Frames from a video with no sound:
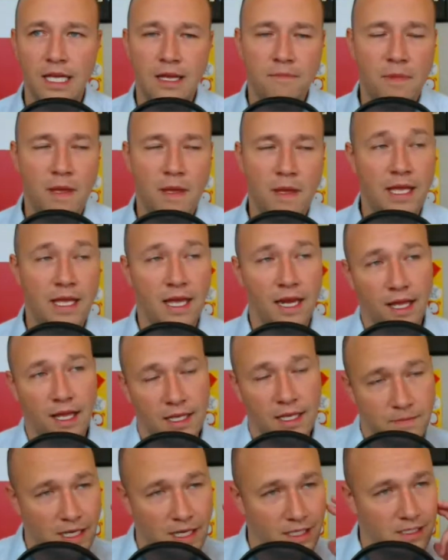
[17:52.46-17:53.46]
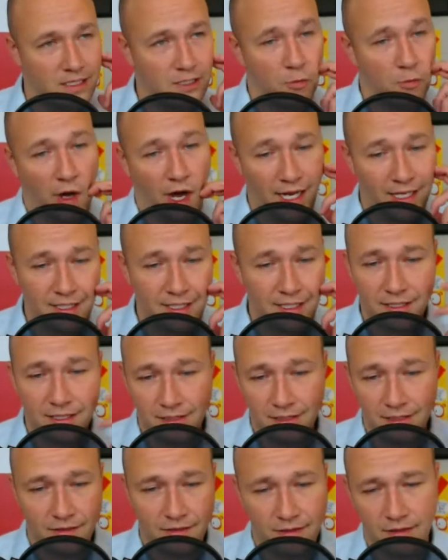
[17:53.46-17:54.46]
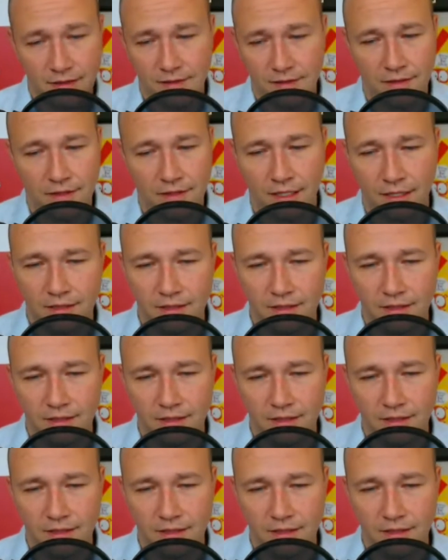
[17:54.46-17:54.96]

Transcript: maybe getting as many surprises that